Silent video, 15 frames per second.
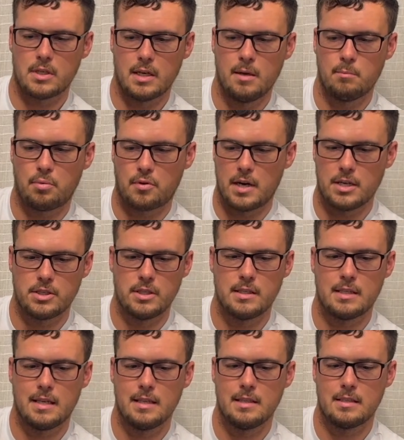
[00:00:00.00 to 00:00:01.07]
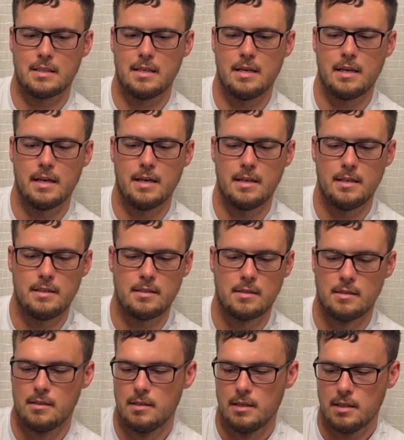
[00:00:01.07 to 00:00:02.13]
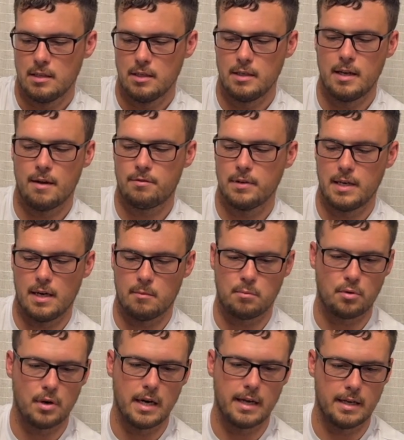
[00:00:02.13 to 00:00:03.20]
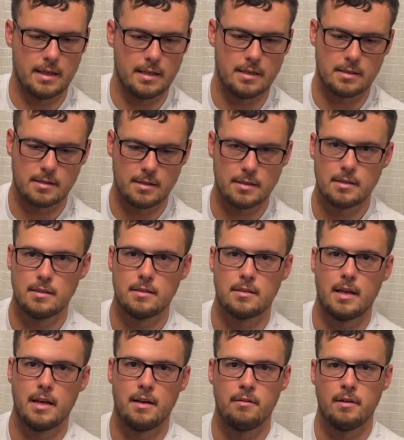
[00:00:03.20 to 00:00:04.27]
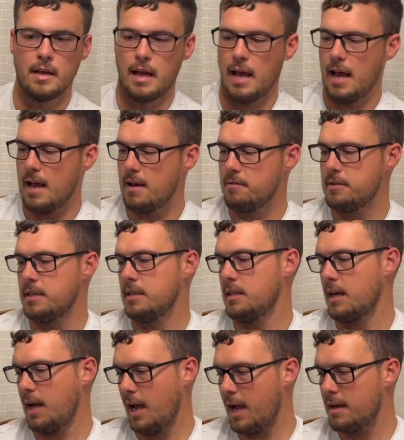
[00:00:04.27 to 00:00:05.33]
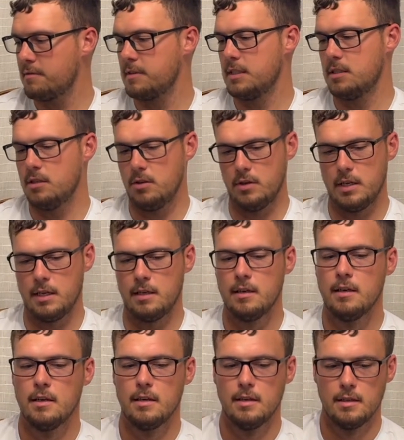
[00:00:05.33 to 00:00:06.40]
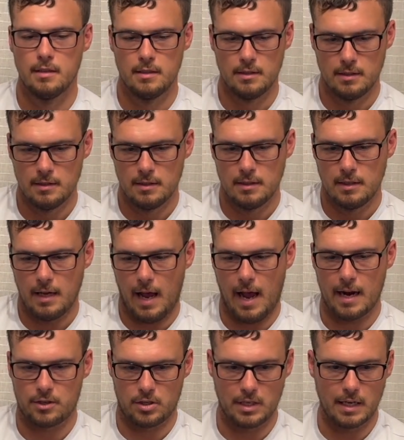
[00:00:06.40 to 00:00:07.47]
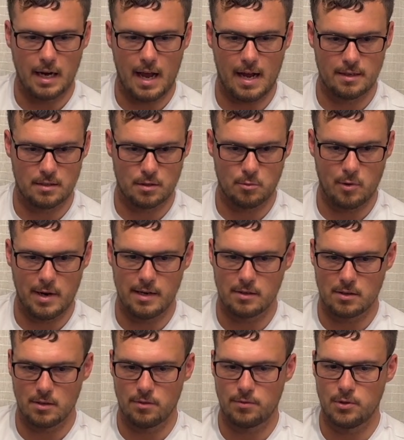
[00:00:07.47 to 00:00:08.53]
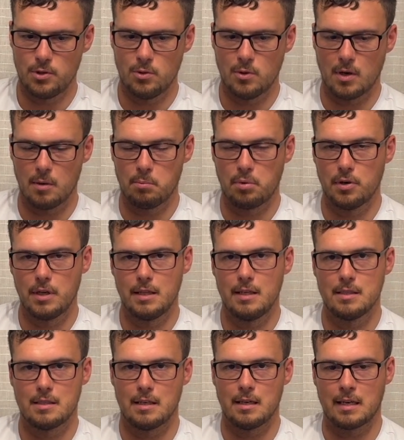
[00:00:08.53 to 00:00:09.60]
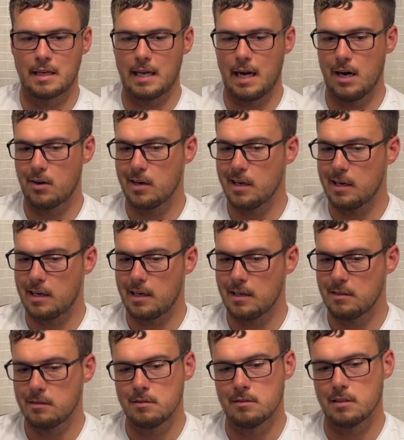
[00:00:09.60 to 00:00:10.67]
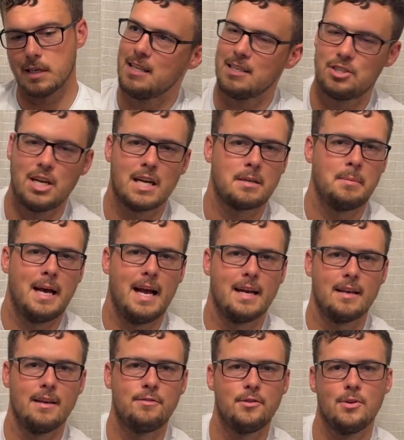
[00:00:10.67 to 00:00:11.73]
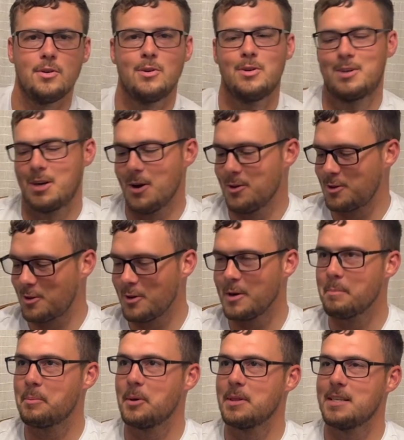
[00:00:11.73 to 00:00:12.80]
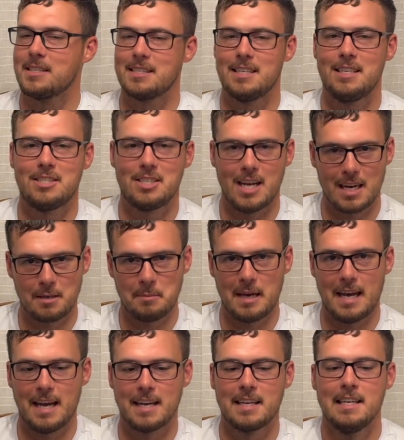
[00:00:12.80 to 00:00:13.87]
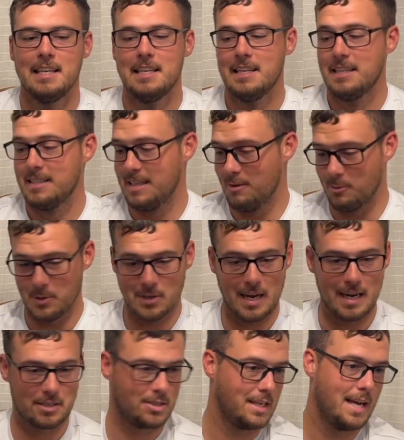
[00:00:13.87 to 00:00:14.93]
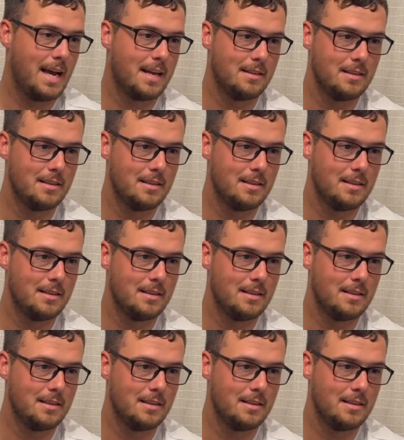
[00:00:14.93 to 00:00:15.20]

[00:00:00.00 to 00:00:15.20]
impressions on this thing is you're definitely not breaking this. This is a heavy, heavy duty, actually going to add some weight. So if you are putting these in a carry-on, like check bag, if you go through and put this in a check bag, it will actually add a